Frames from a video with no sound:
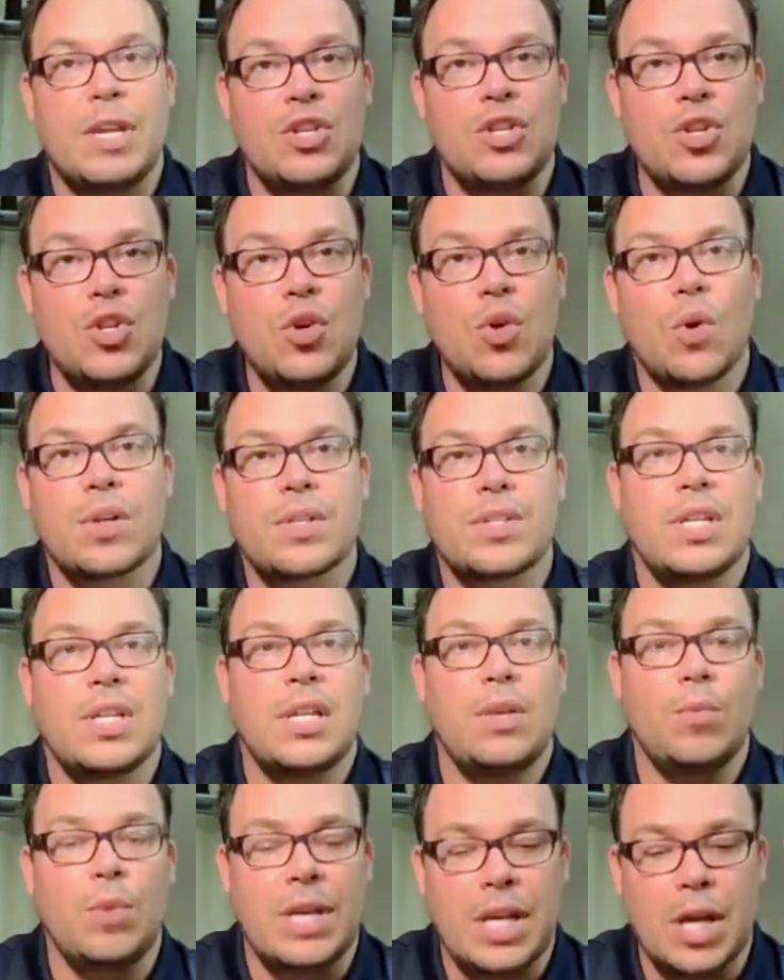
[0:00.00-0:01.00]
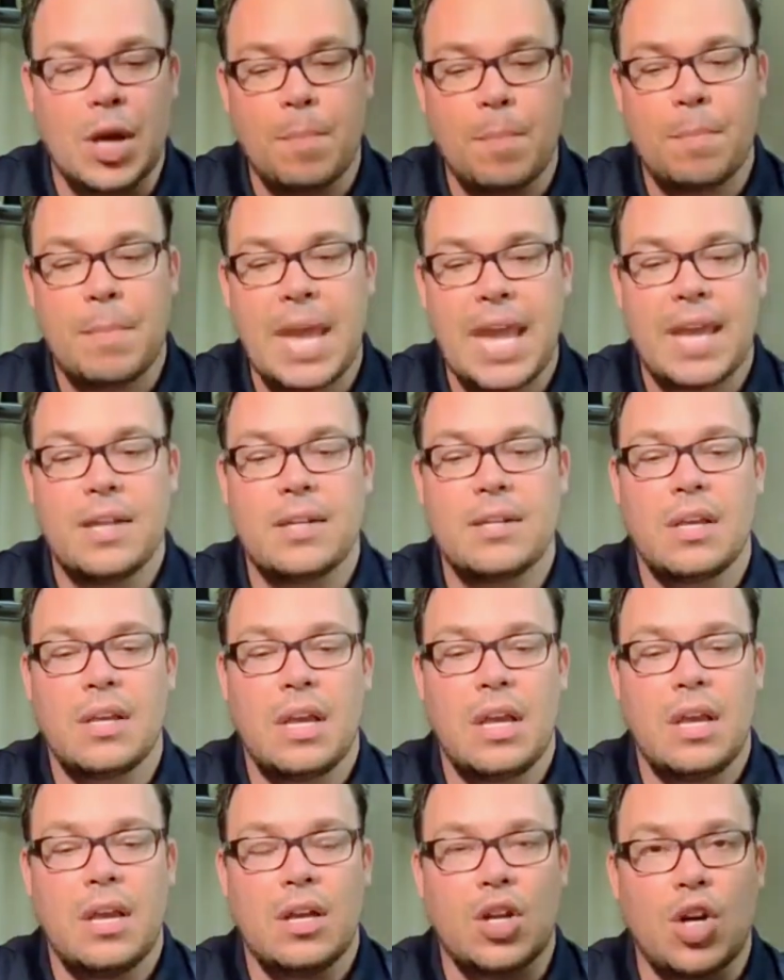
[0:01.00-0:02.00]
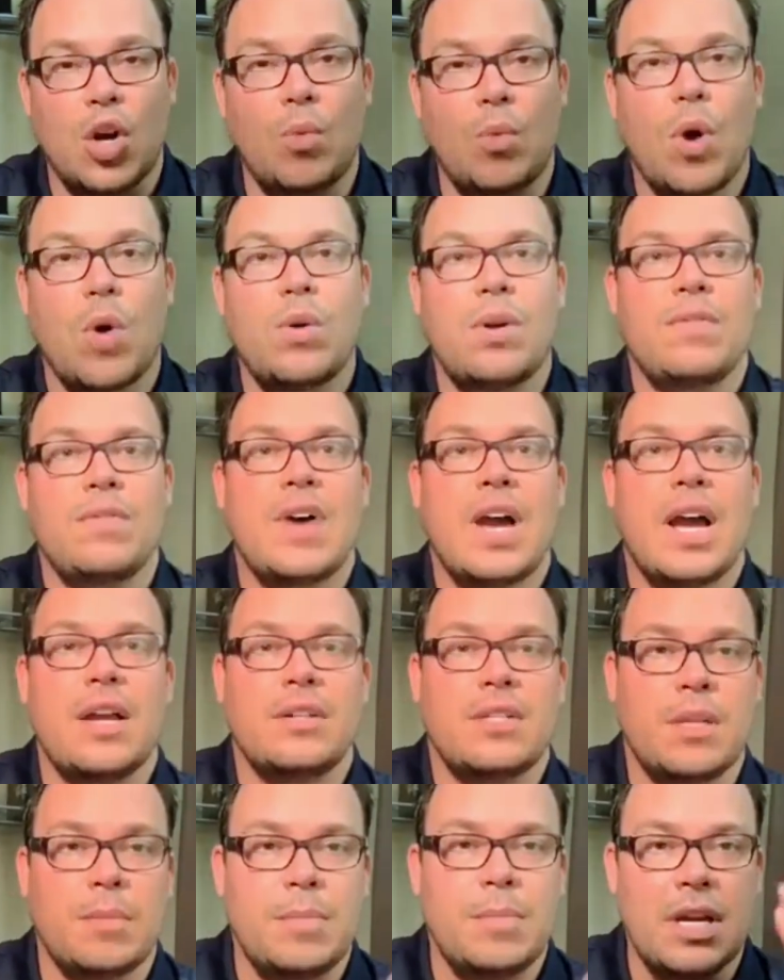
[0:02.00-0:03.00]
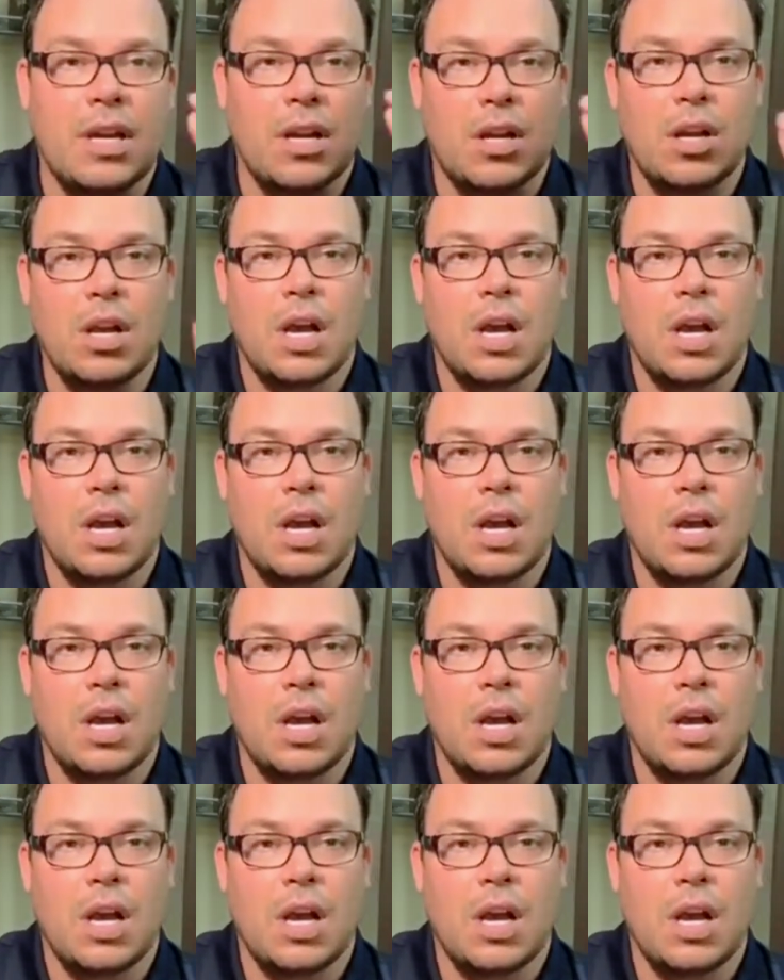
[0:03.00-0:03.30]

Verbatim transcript: New York City, we command coronavirus to be a.